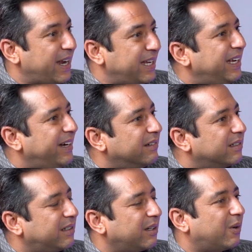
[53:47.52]
any
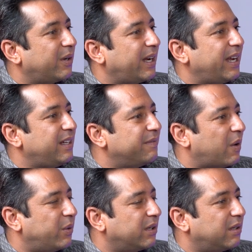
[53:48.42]
leader or any
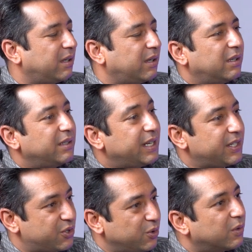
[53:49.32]
founder
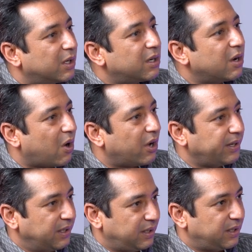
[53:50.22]
needs to work
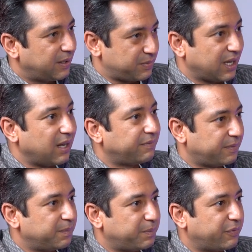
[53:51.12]
on themselves
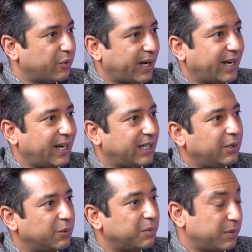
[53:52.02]
before I get
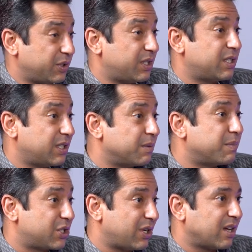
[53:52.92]
into, because this is a
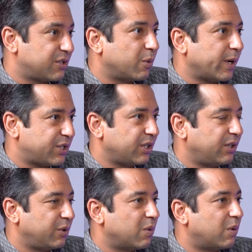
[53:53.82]
much larger
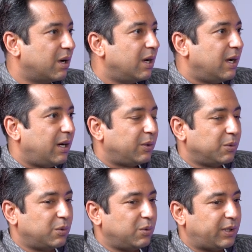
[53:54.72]
question
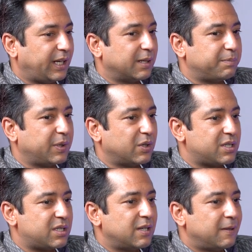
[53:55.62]
to take up,
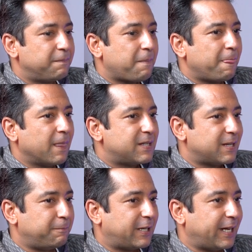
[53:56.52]
because
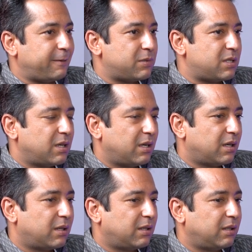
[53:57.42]
sometimes
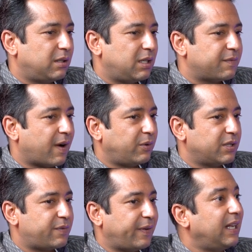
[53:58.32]
these
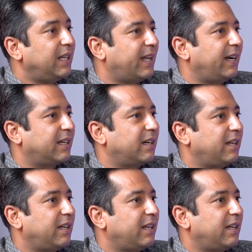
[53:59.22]
founders feel that